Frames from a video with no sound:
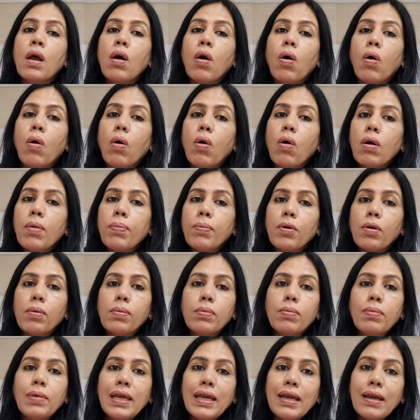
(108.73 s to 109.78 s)
or
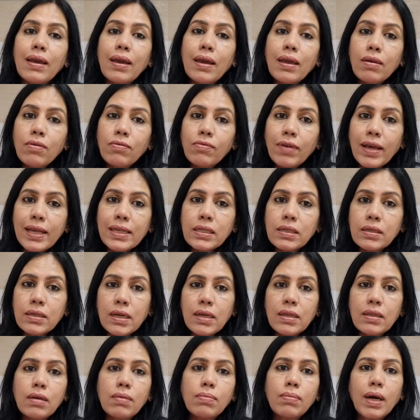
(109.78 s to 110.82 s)
probably
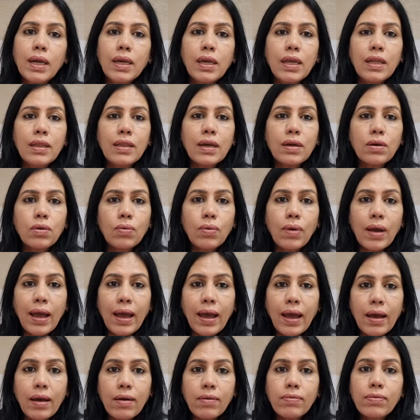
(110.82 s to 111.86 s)
investing the money that you
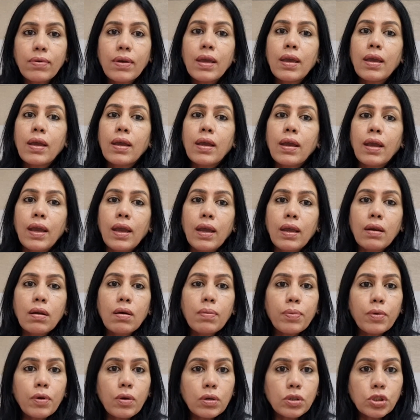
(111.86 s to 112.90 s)
have in a
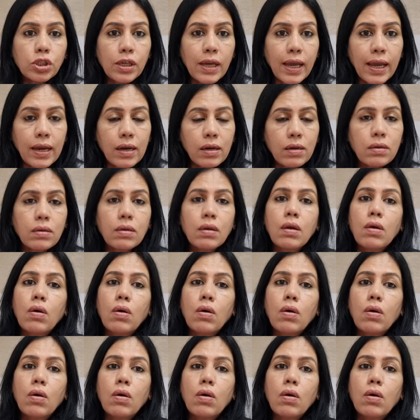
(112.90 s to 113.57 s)
project,